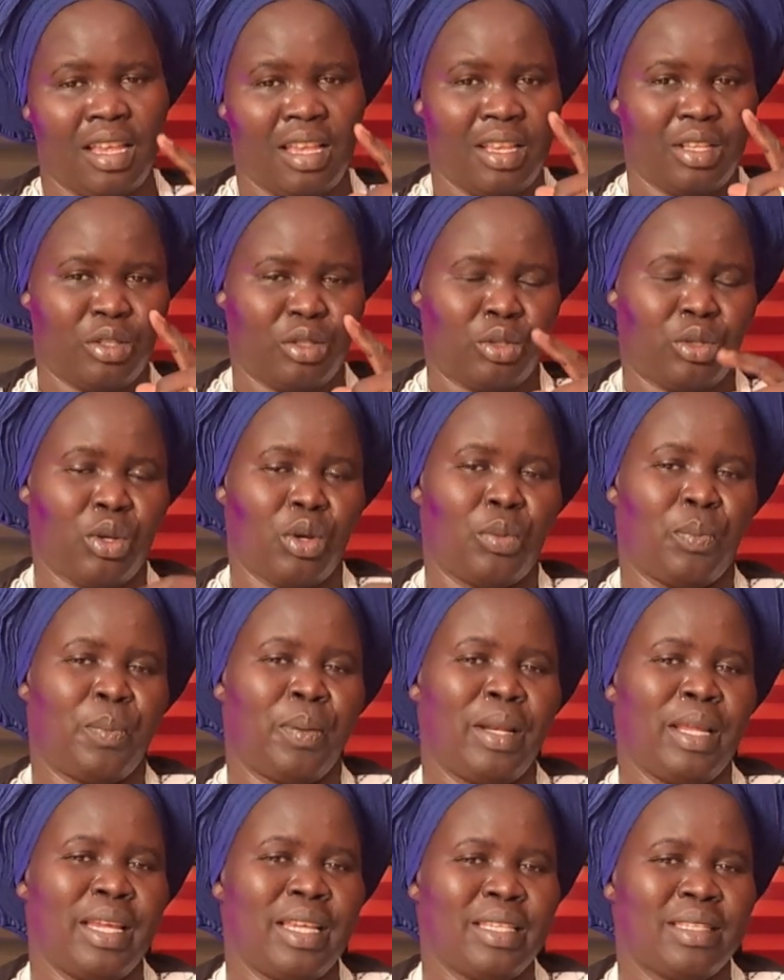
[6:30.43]
So
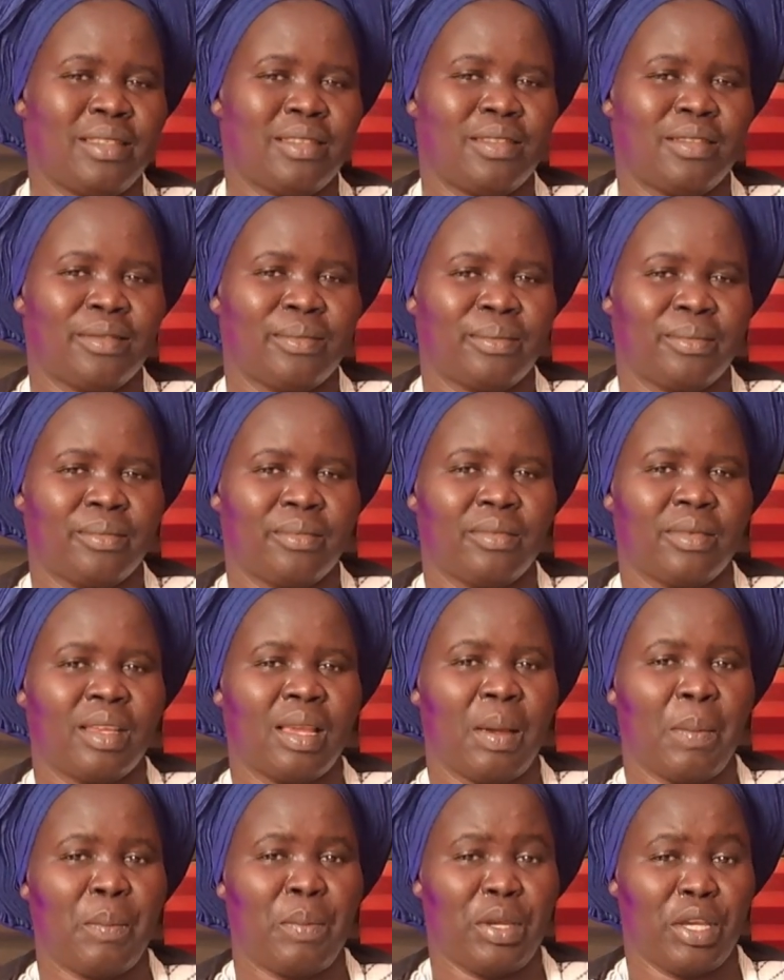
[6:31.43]
please
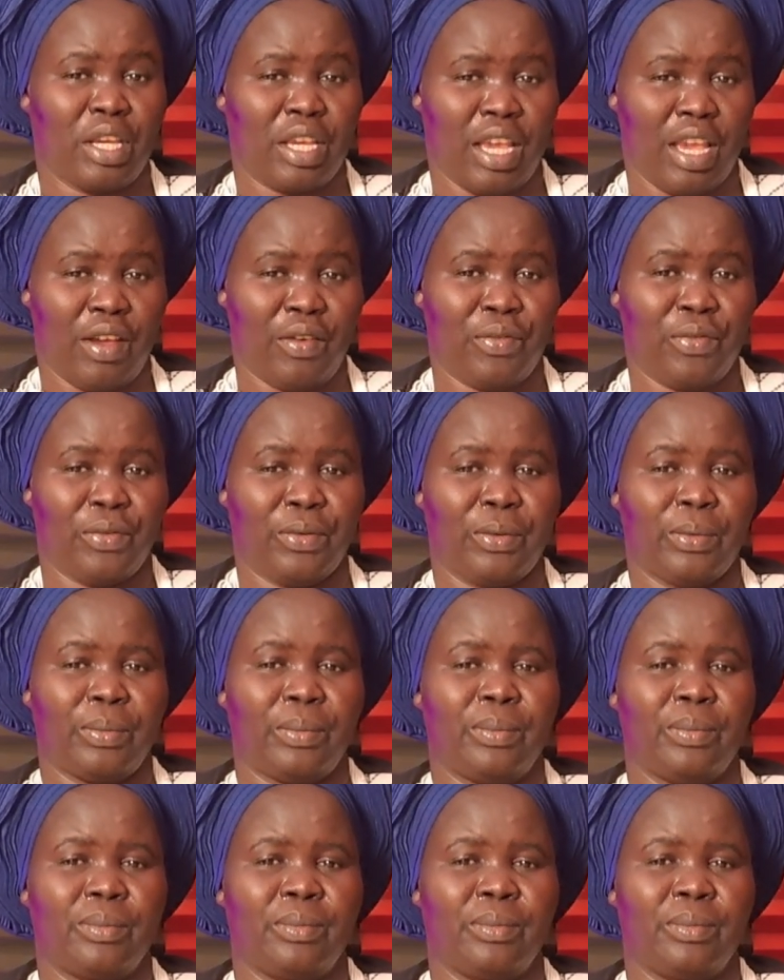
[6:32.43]
be careful.